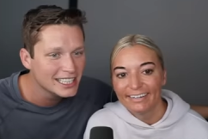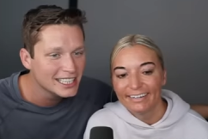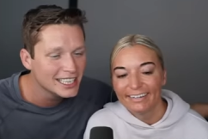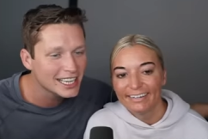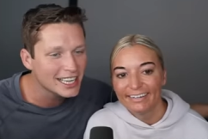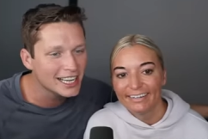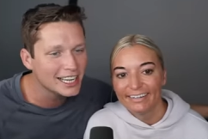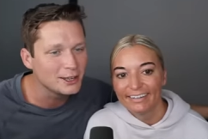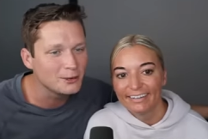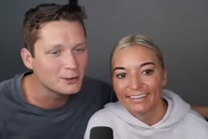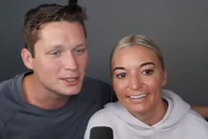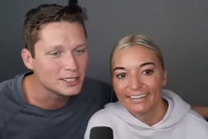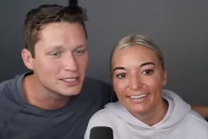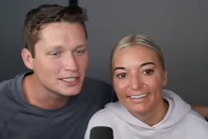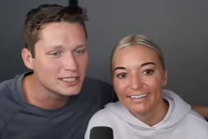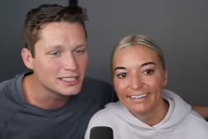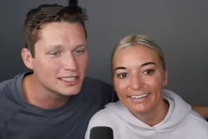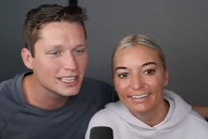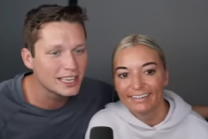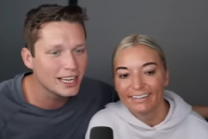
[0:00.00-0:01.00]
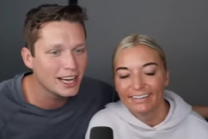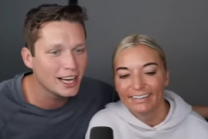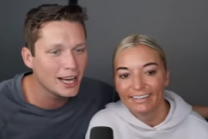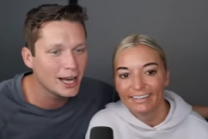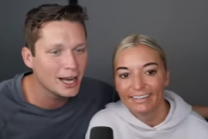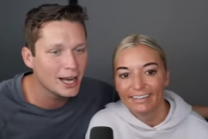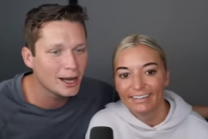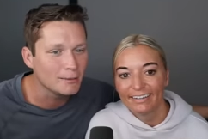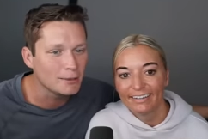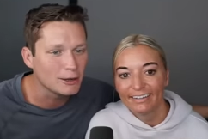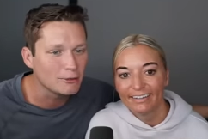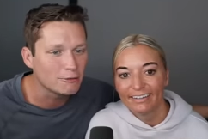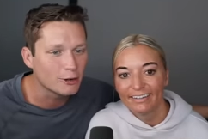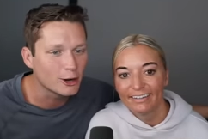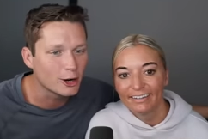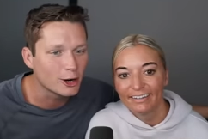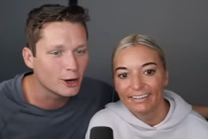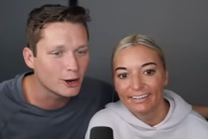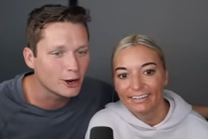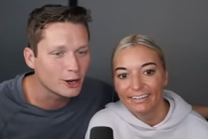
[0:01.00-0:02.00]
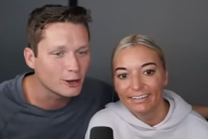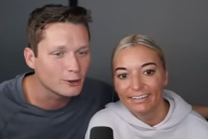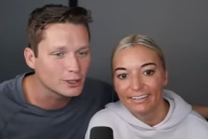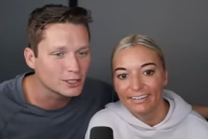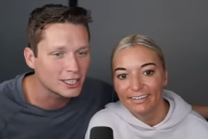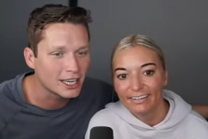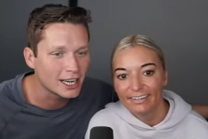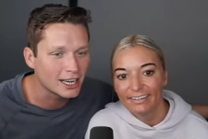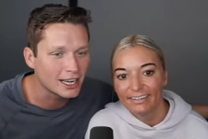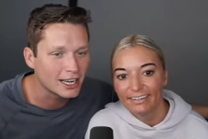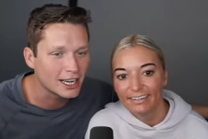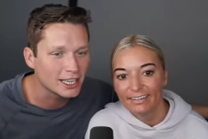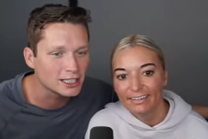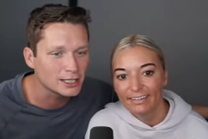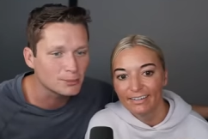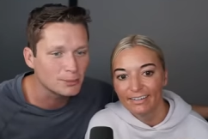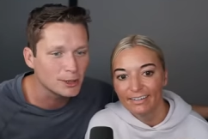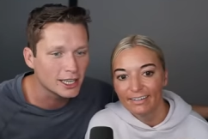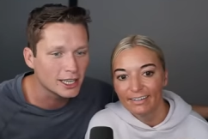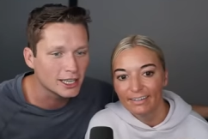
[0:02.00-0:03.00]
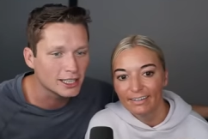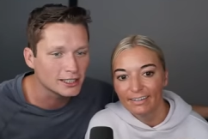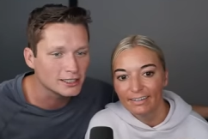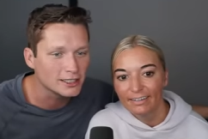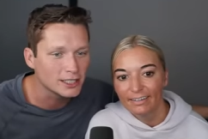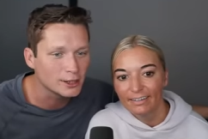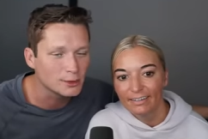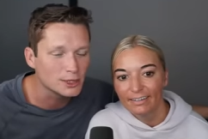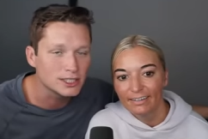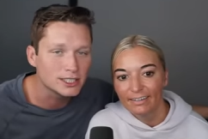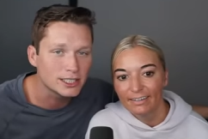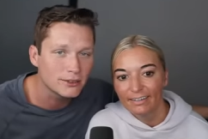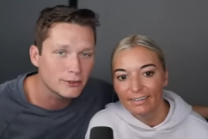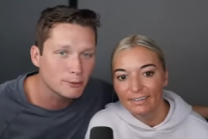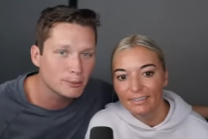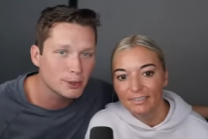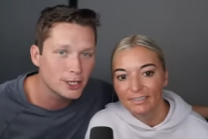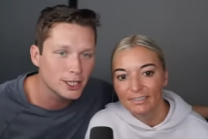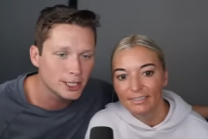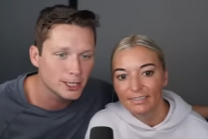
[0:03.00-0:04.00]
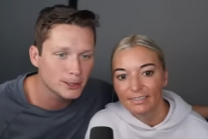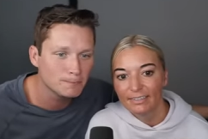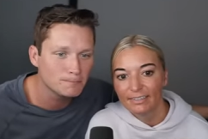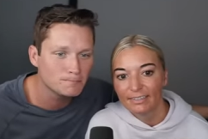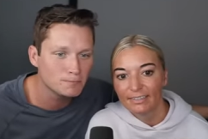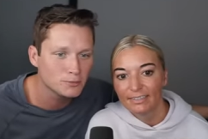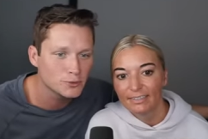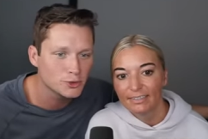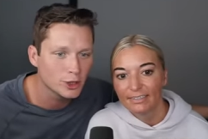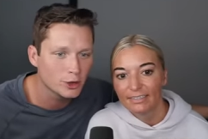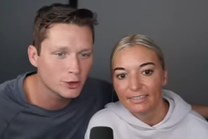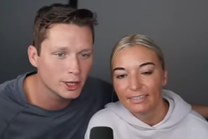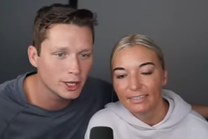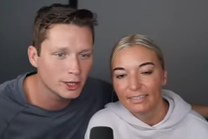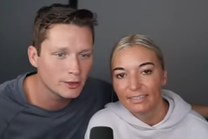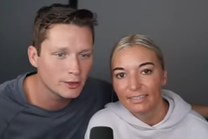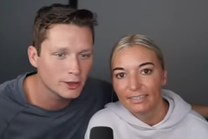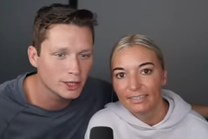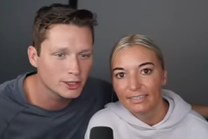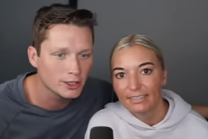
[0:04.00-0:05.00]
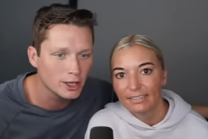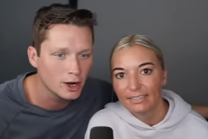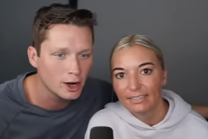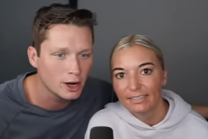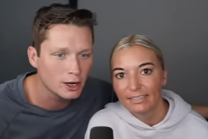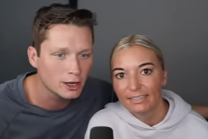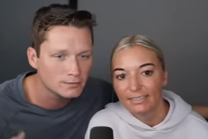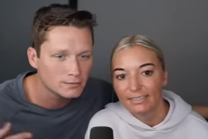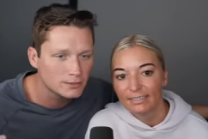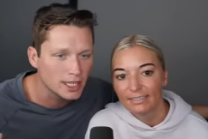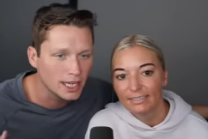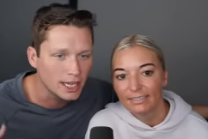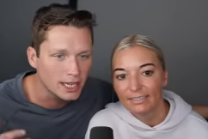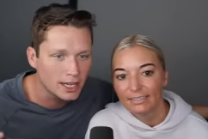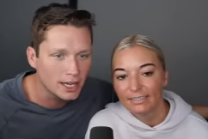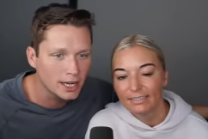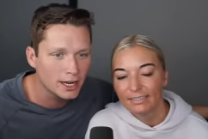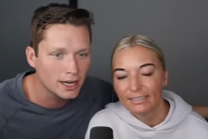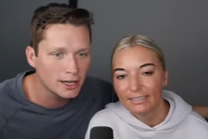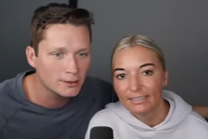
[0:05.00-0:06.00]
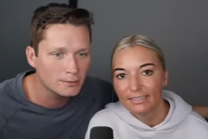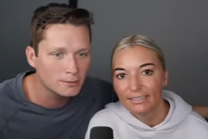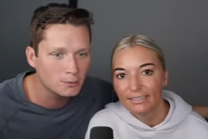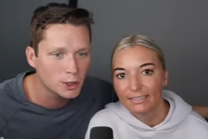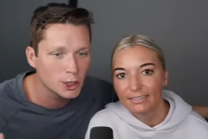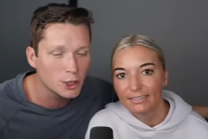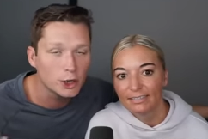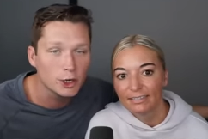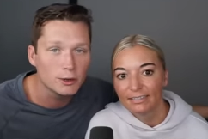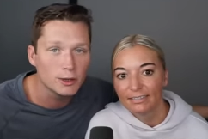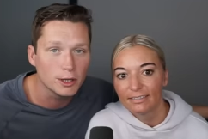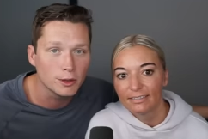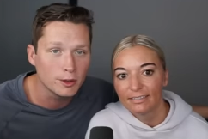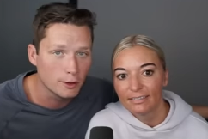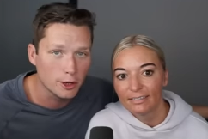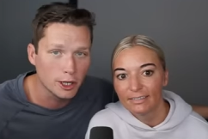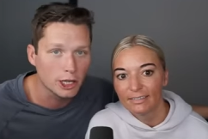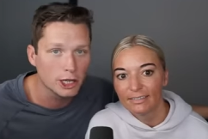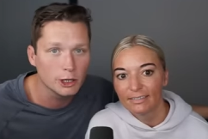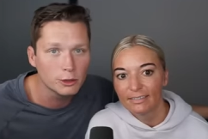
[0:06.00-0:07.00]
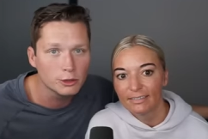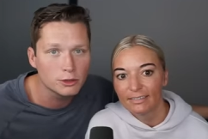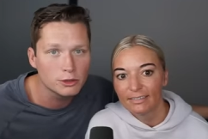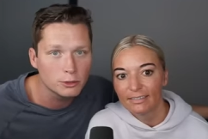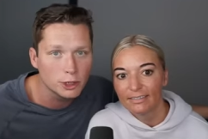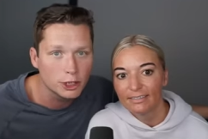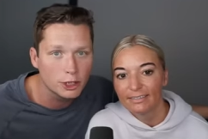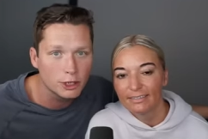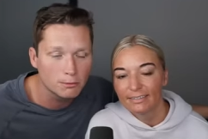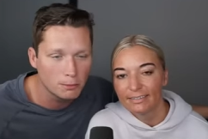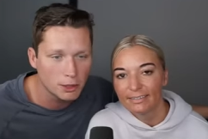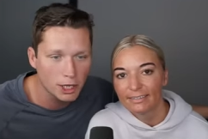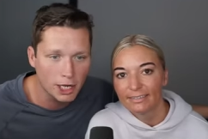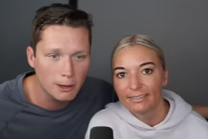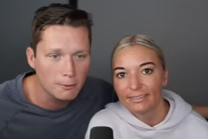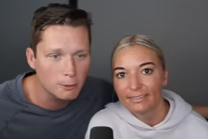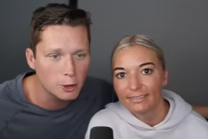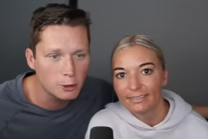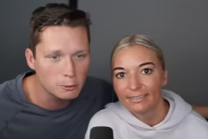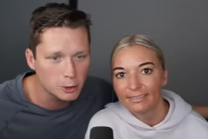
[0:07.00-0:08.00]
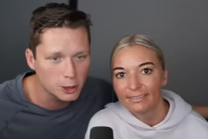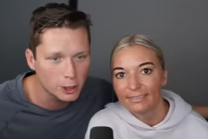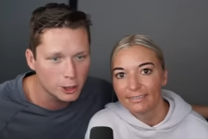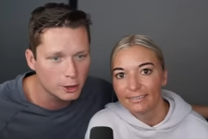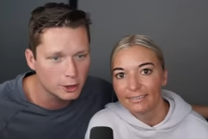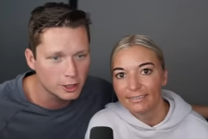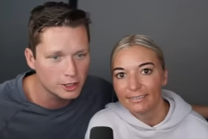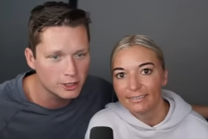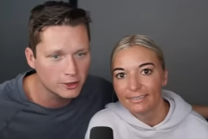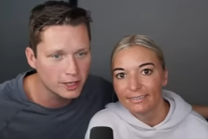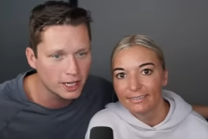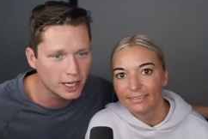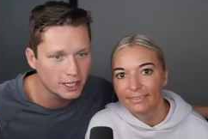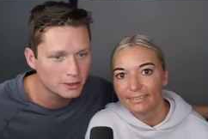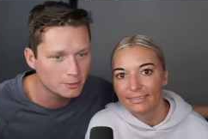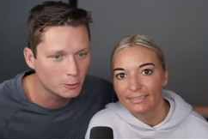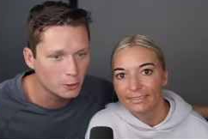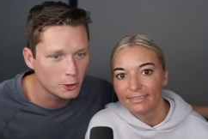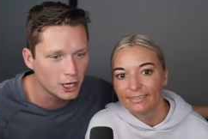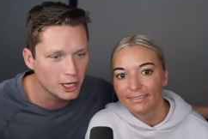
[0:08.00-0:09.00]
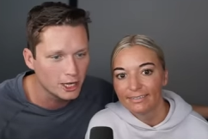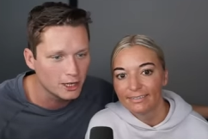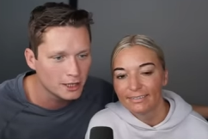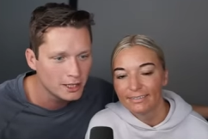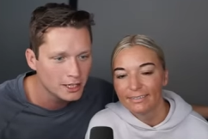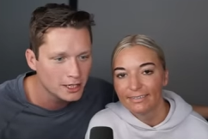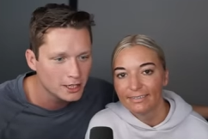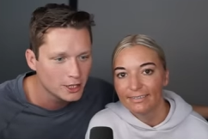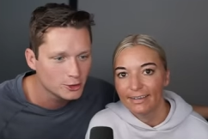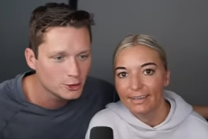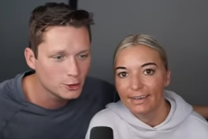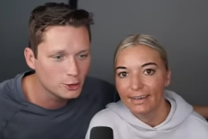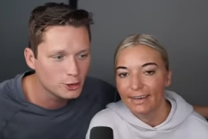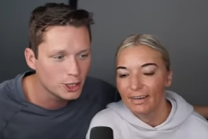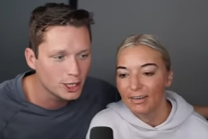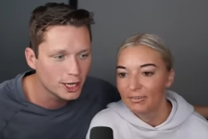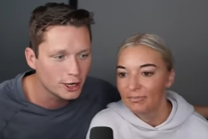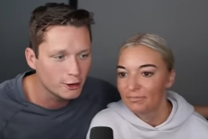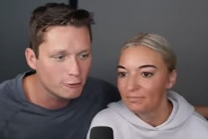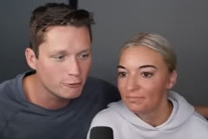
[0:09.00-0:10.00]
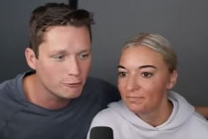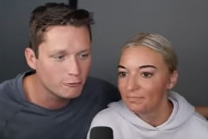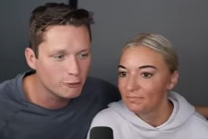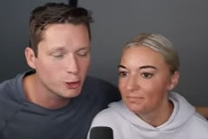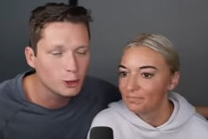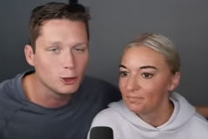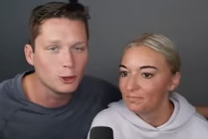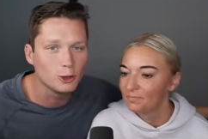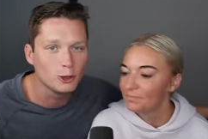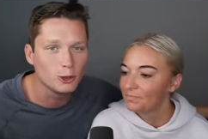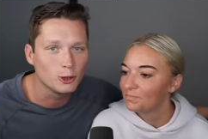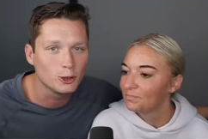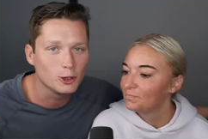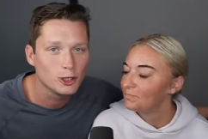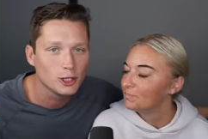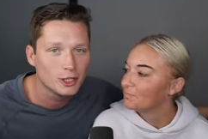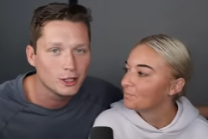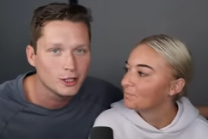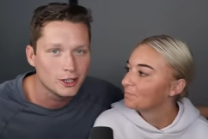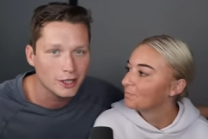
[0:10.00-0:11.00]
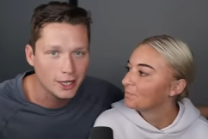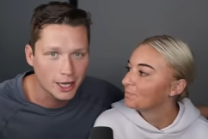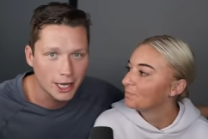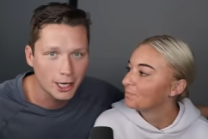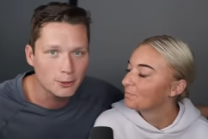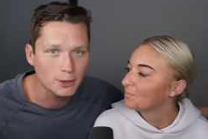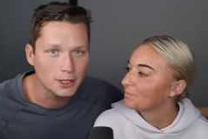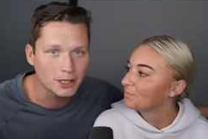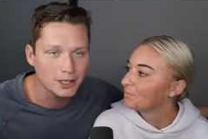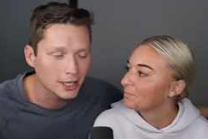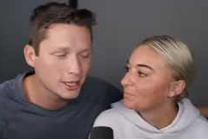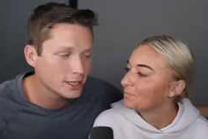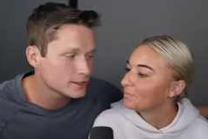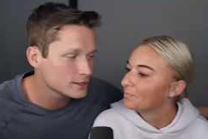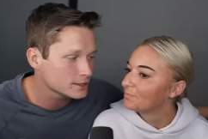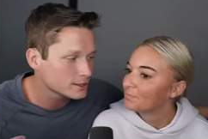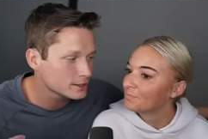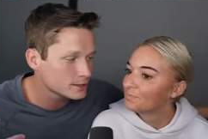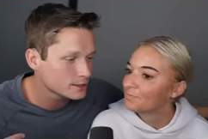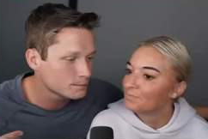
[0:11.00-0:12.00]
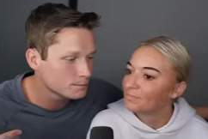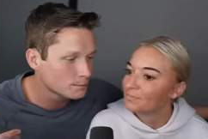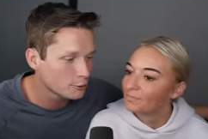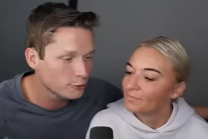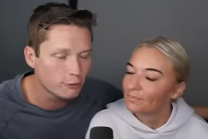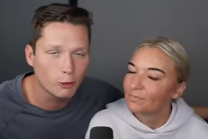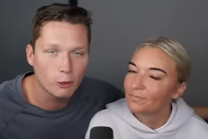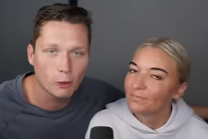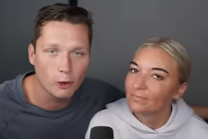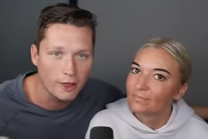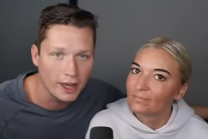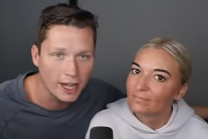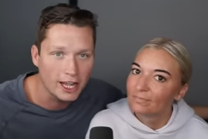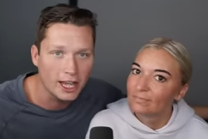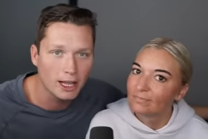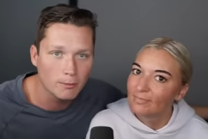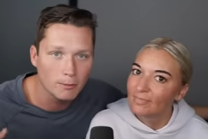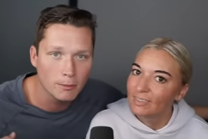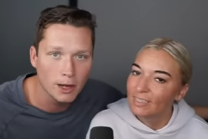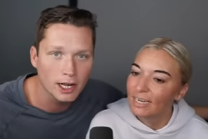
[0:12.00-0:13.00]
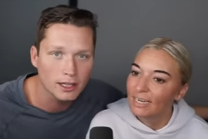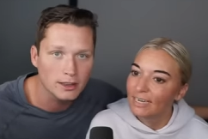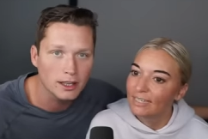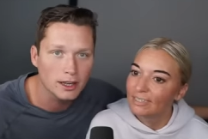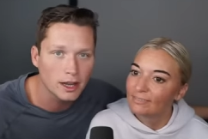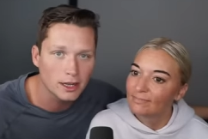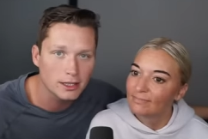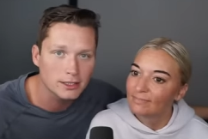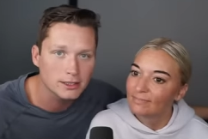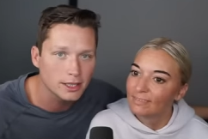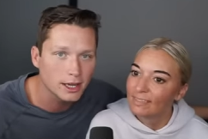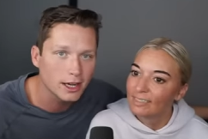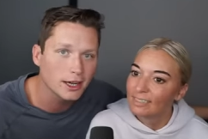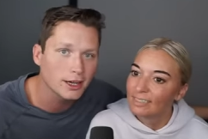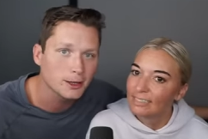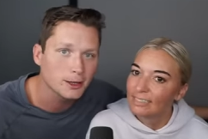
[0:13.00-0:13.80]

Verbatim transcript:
Speaker 1: And it was I mean, for her, it was kind of nice because it was 7 p.m. So the the dog daycare we couldn't they were closed. We couldn't pick up Cooper and Koda till the next morning. Yeah. So she got a full night with us before they came back yeah. the next day.